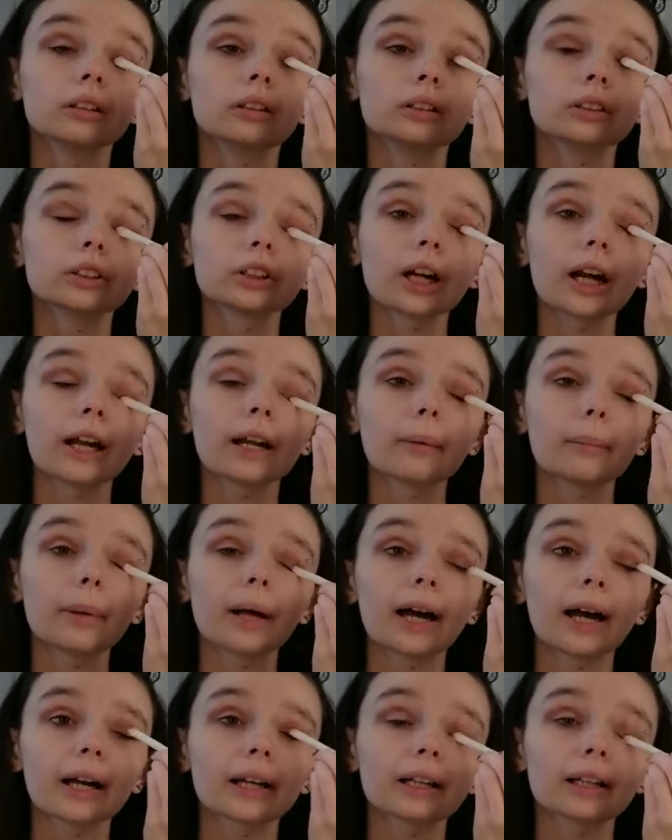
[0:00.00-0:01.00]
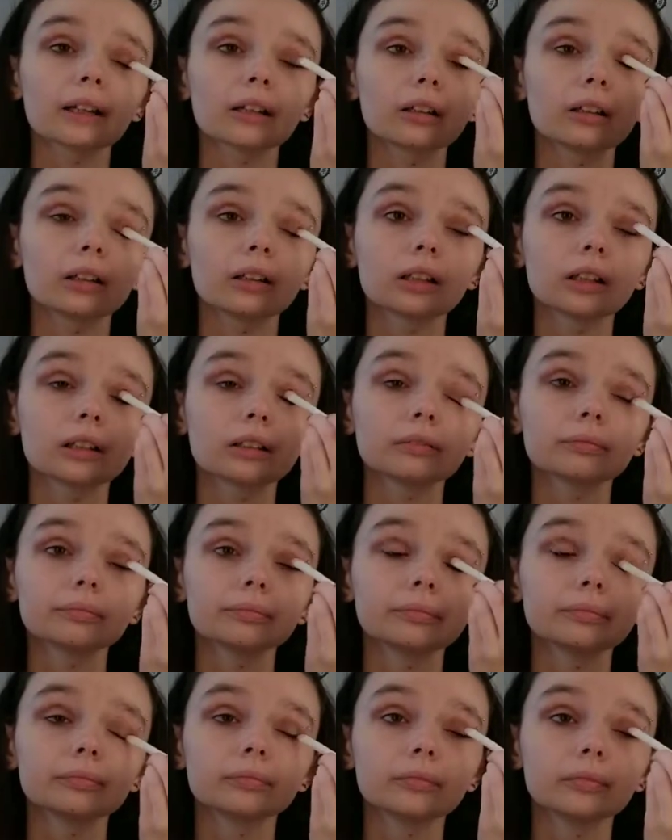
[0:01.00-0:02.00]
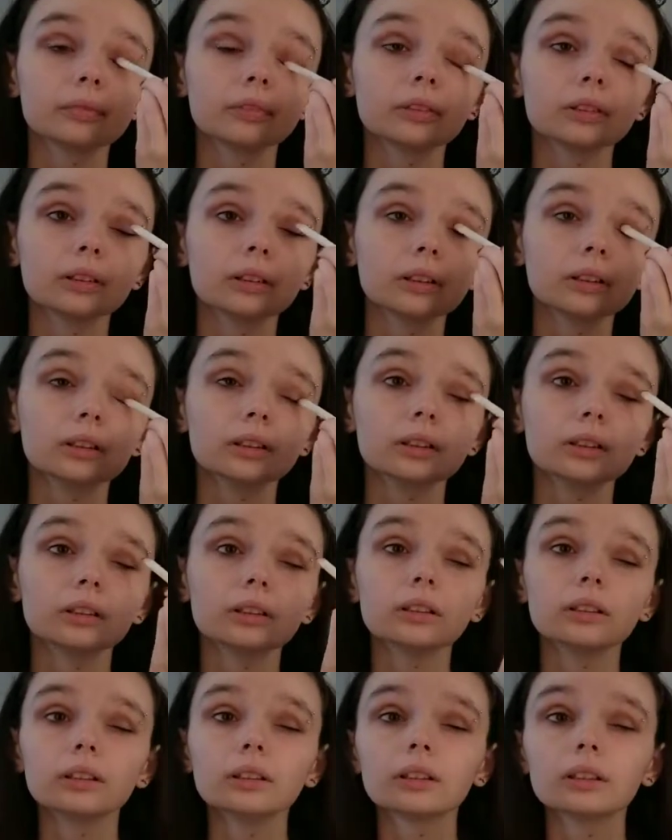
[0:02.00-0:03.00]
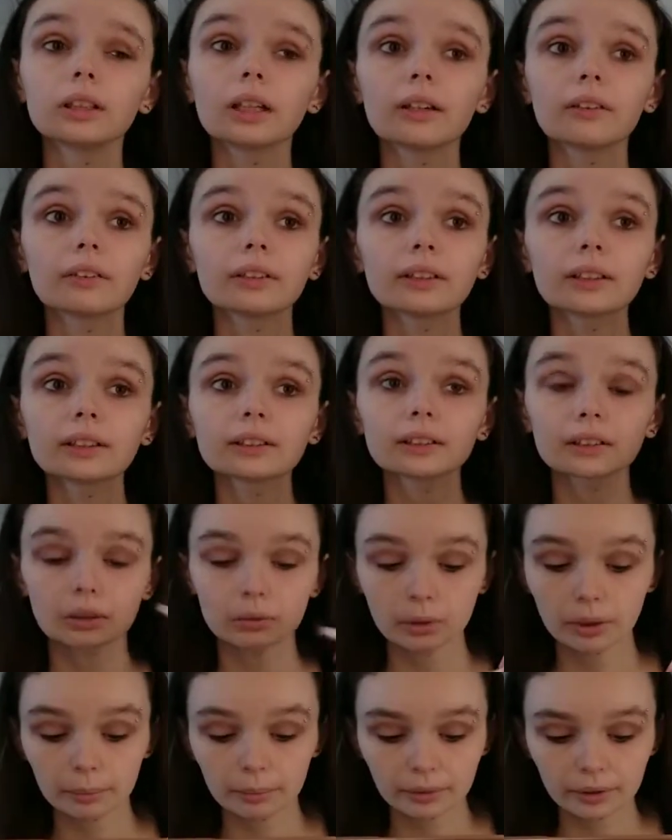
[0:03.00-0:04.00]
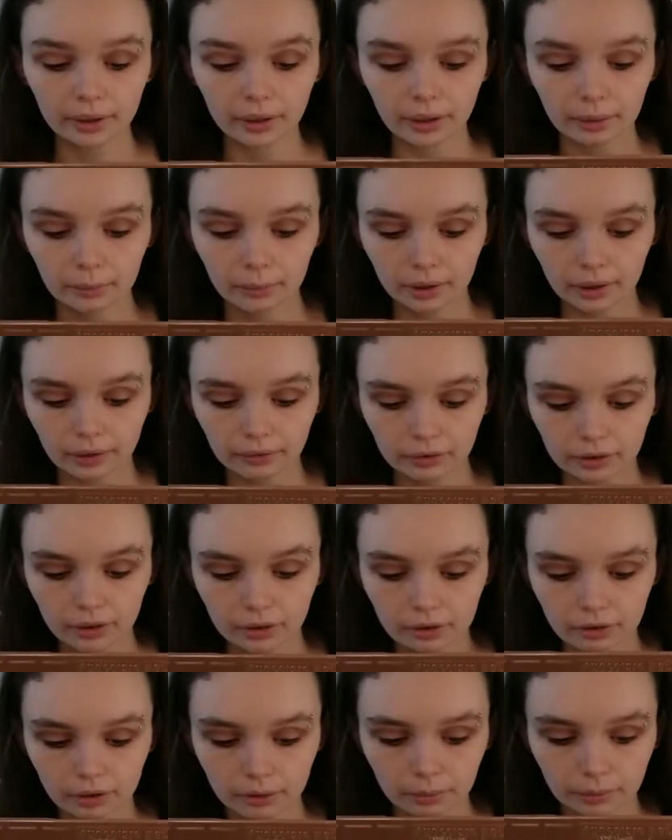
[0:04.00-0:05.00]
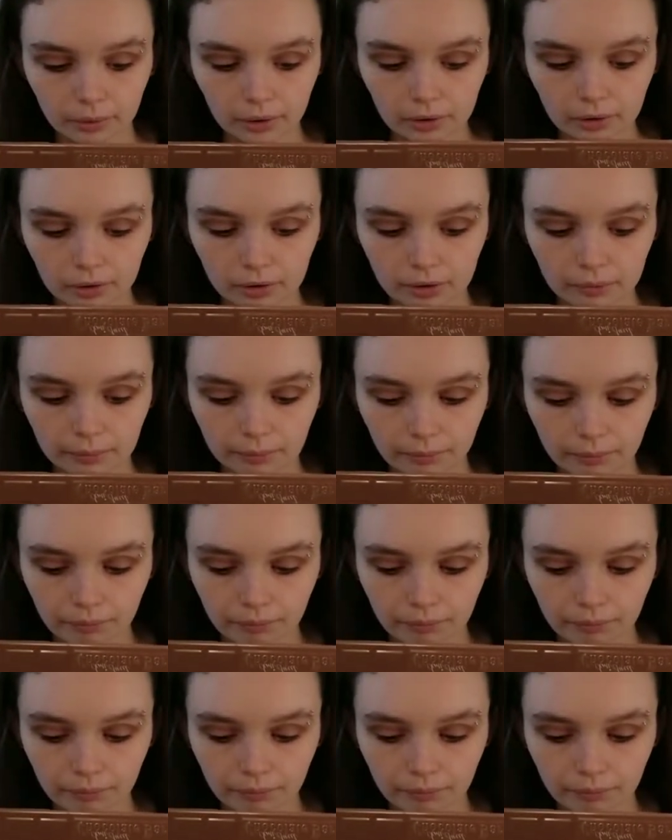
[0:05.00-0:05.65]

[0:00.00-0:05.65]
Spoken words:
Try to pack it on. If it doesn't cooperate, I'm going to have to do something else.